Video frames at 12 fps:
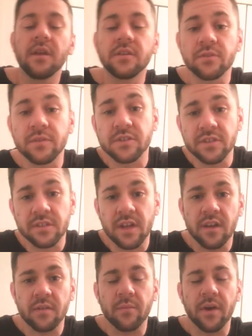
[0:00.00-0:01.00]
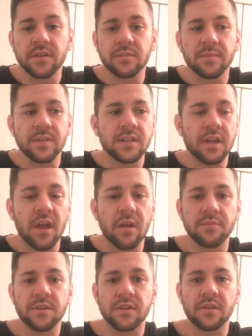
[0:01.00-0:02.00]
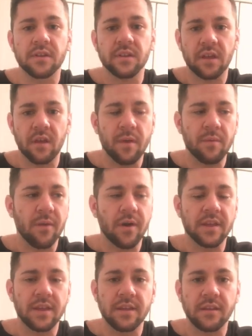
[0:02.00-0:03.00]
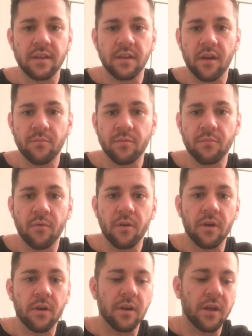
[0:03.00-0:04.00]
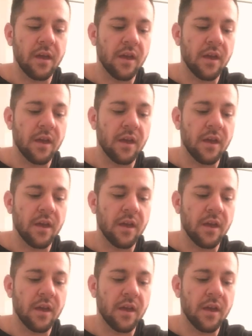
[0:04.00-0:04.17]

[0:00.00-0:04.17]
so it just kind of buys me time to get my body healing up more,